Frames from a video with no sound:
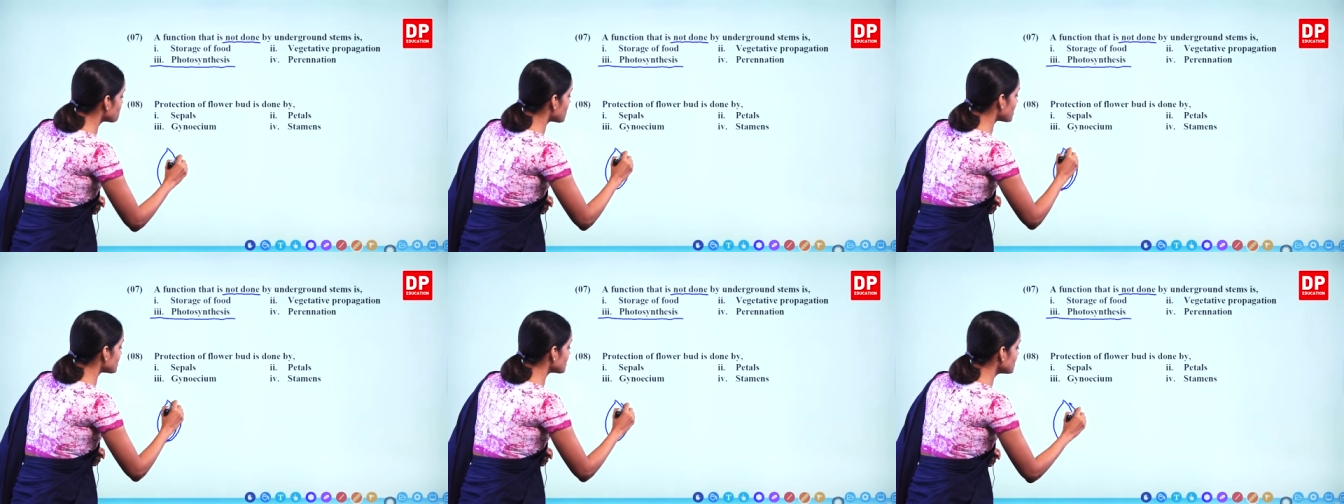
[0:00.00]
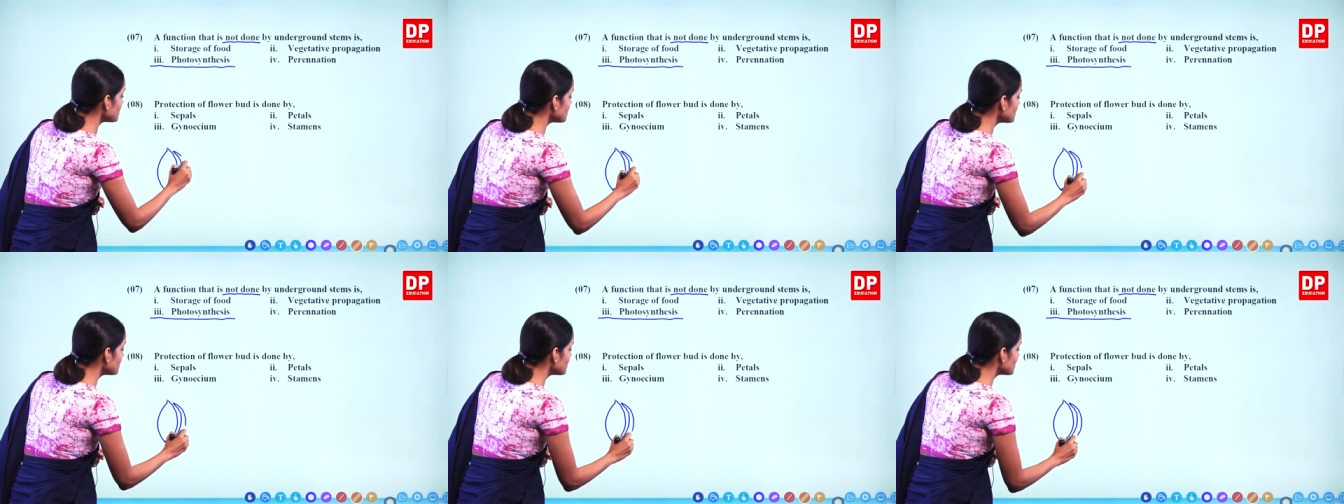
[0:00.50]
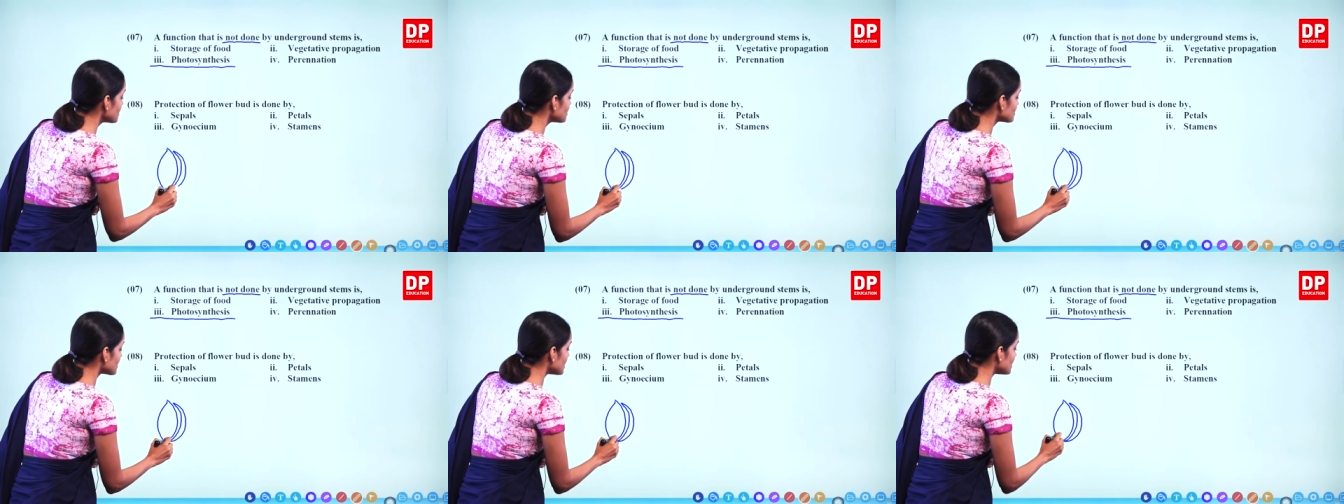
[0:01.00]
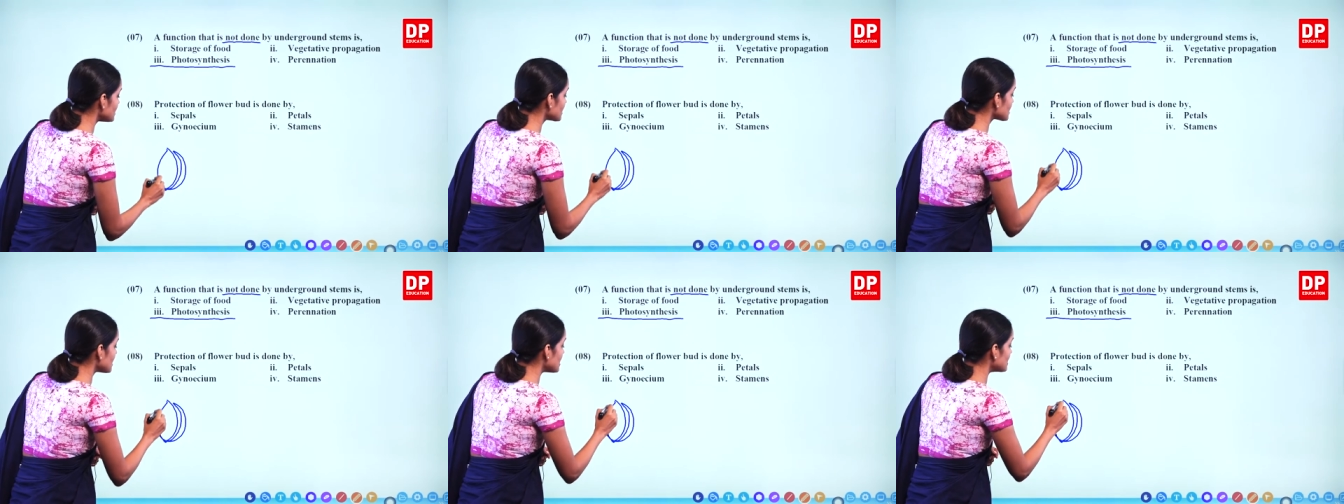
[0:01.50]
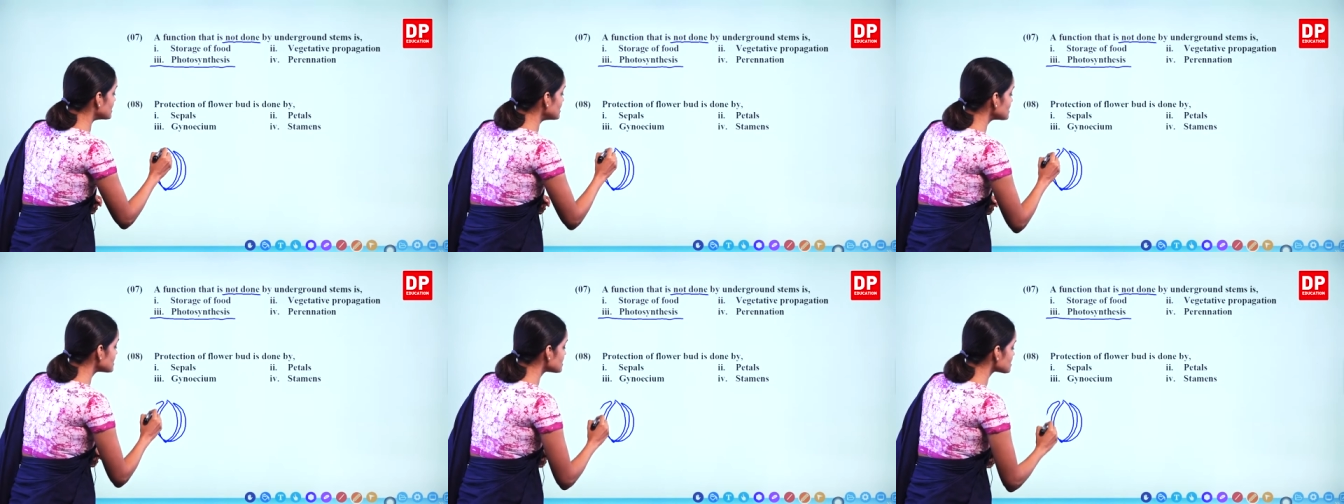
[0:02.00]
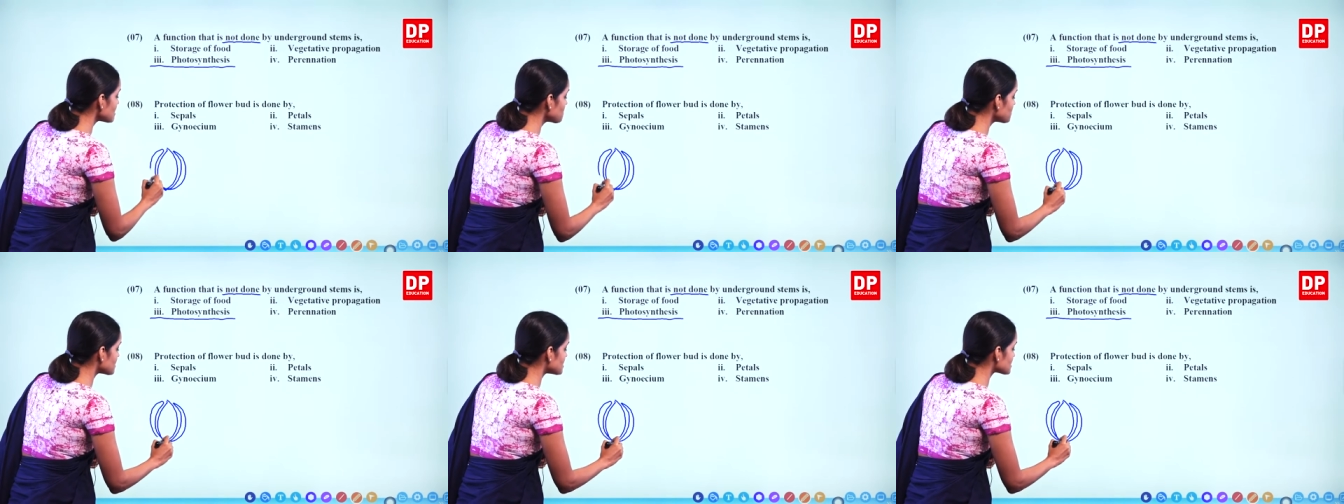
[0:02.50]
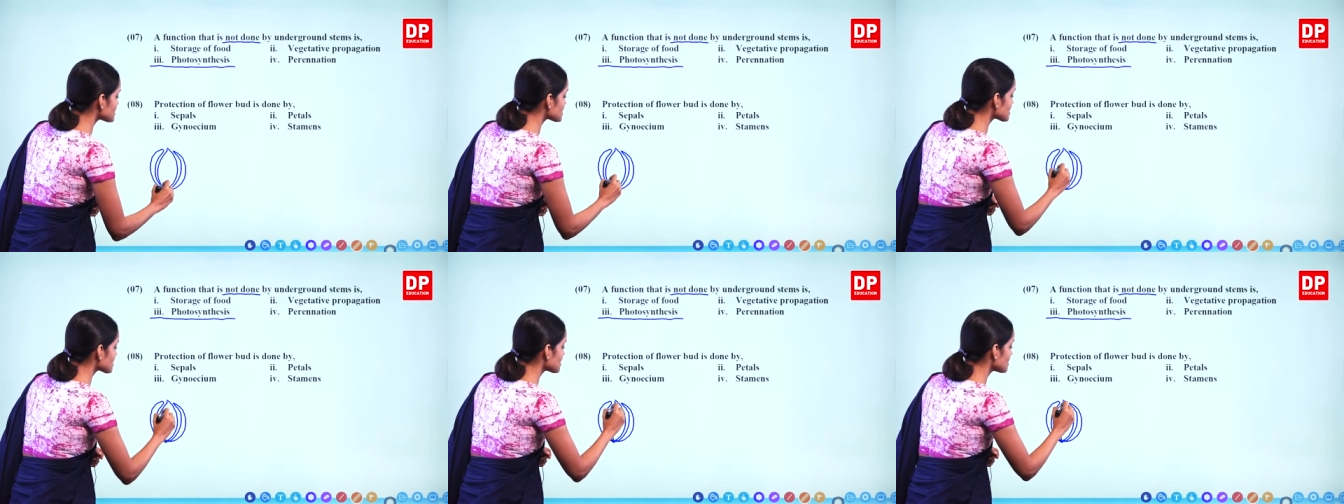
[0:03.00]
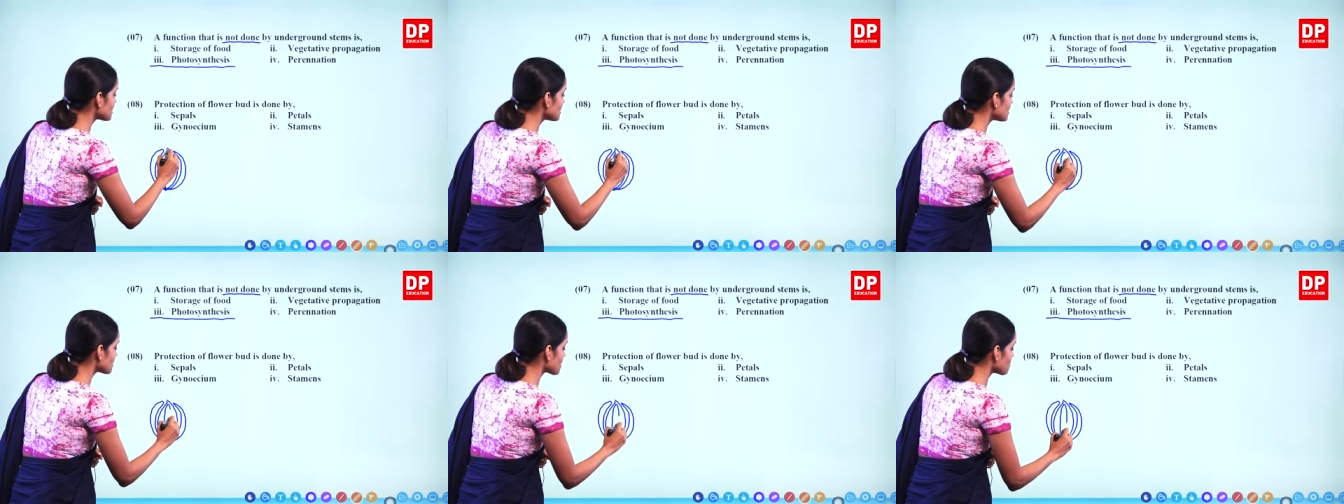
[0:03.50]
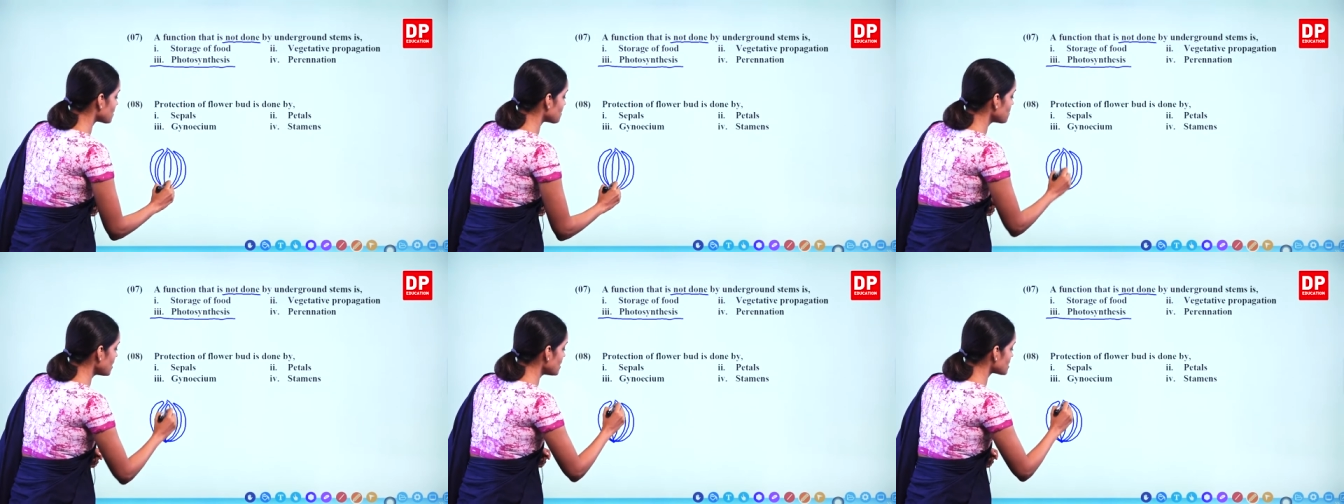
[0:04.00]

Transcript: by the green color sepals. Remember I